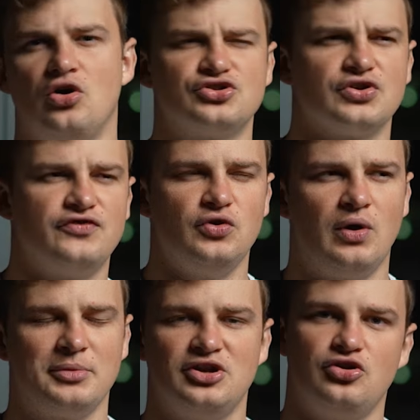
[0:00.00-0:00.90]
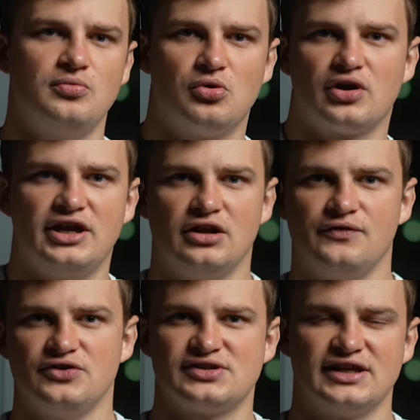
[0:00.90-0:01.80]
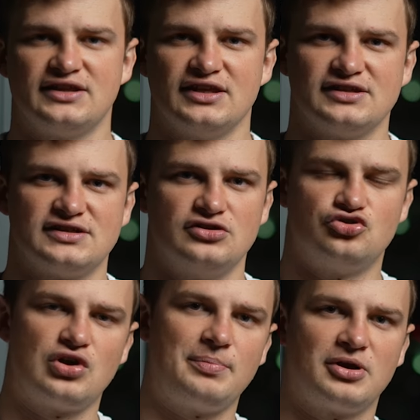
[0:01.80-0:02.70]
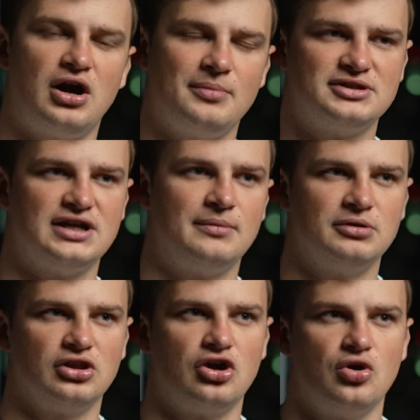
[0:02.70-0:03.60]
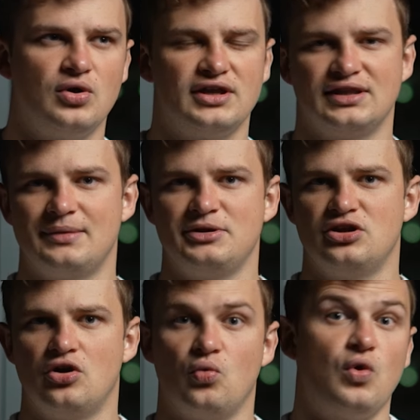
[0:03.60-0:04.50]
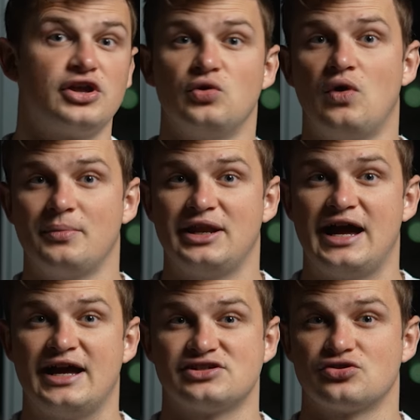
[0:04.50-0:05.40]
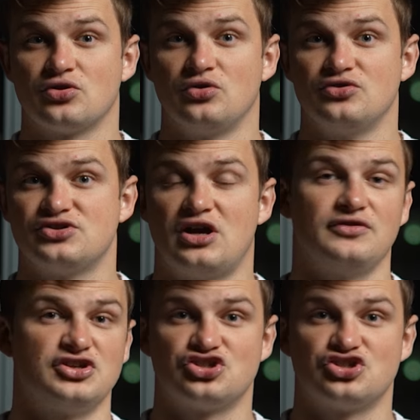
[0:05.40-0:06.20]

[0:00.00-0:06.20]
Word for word: Also, if you want me to do more interviews like this, drop a comment down below and let me know what you want me to ask girls on the